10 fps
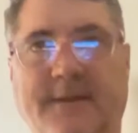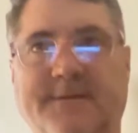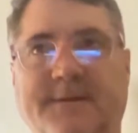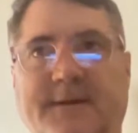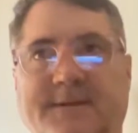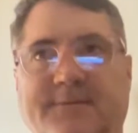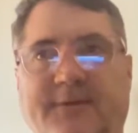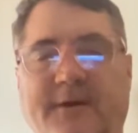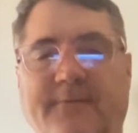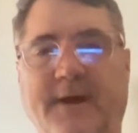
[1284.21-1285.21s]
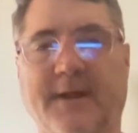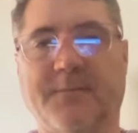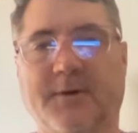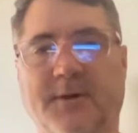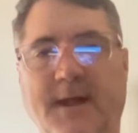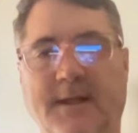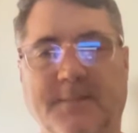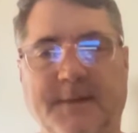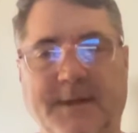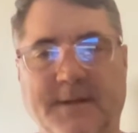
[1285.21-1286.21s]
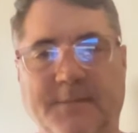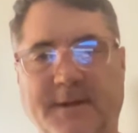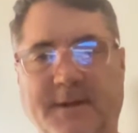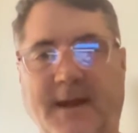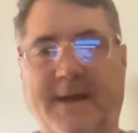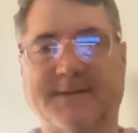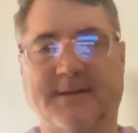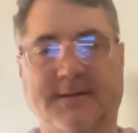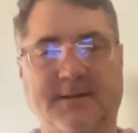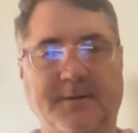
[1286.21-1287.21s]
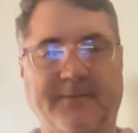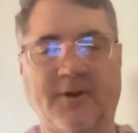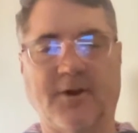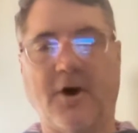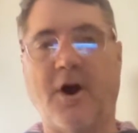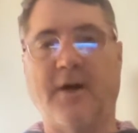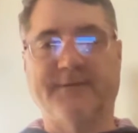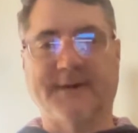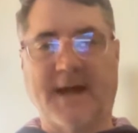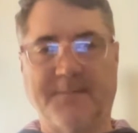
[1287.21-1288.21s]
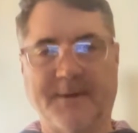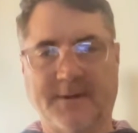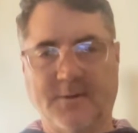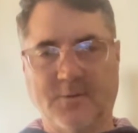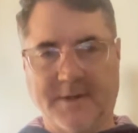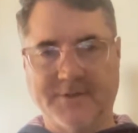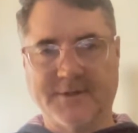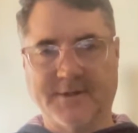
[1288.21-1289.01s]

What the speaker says: that's very valuable. Let me ask a little bit of an off-topic question.